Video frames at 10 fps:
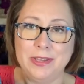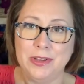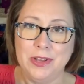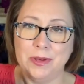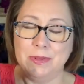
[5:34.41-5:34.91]

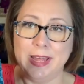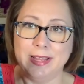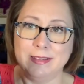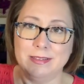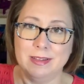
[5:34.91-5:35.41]
you know, like
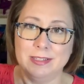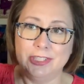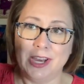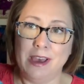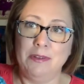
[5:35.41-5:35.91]
a, a
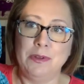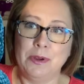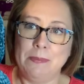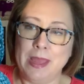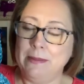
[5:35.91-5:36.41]
child or
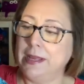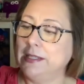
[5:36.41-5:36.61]
a baby.